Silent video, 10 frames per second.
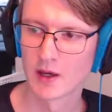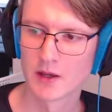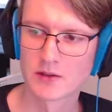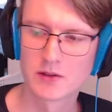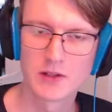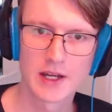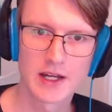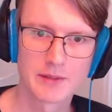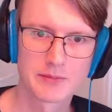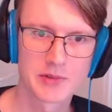
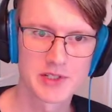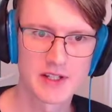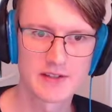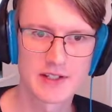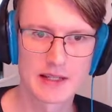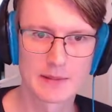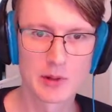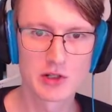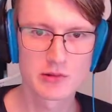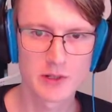Today I'm presenting
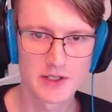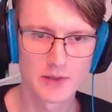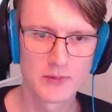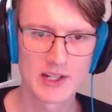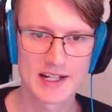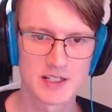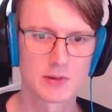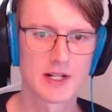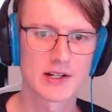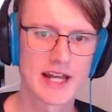post-quantum TLS
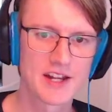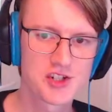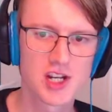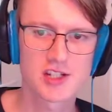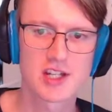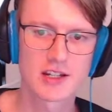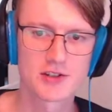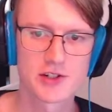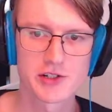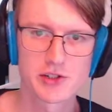without handshake
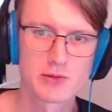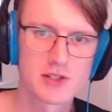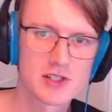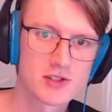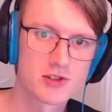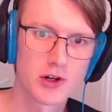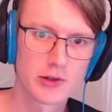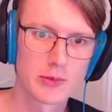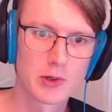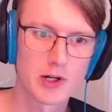signatures, which is
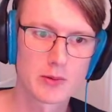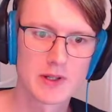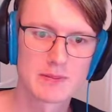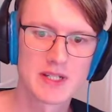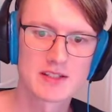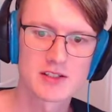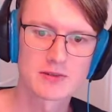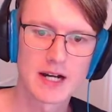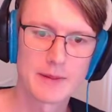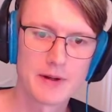joint work with Peter
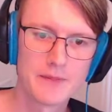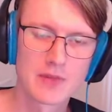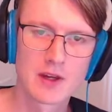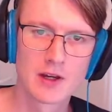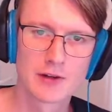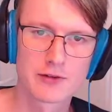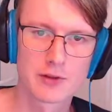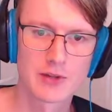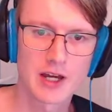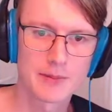Swabe
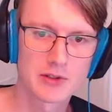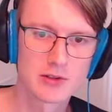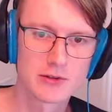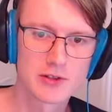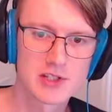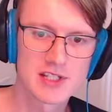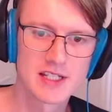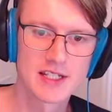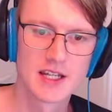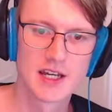from the Radboud
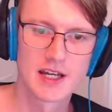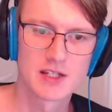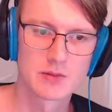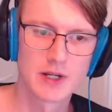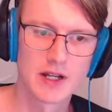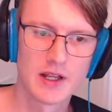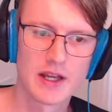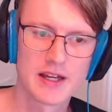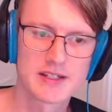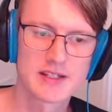University, as well
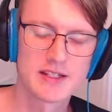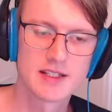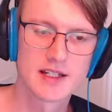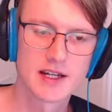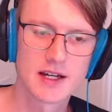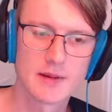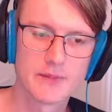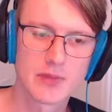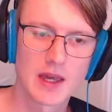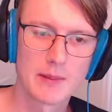as the
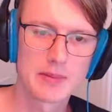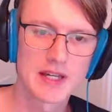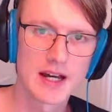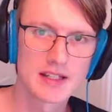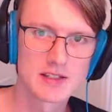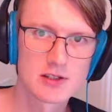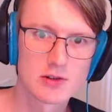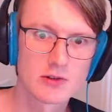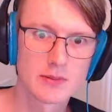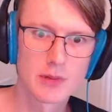MPI
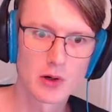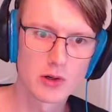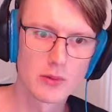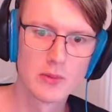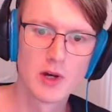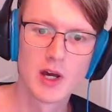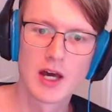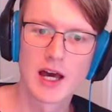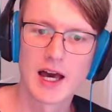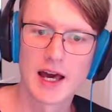Institute in Bochum,
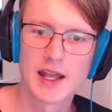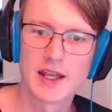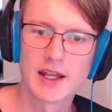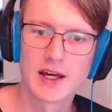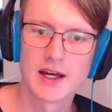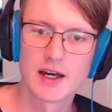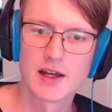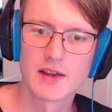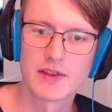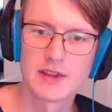
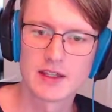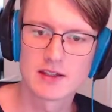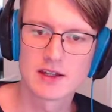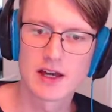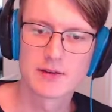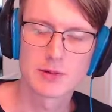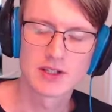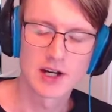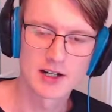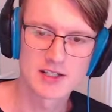and with
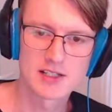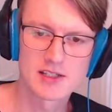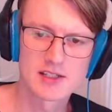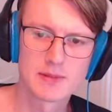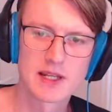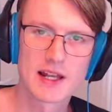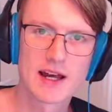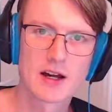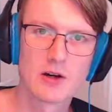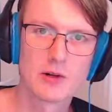Douglas
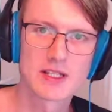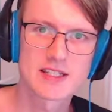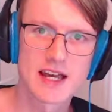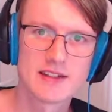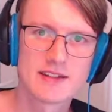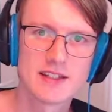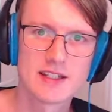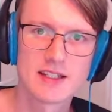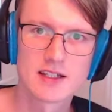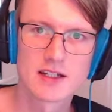Stabila, who is at the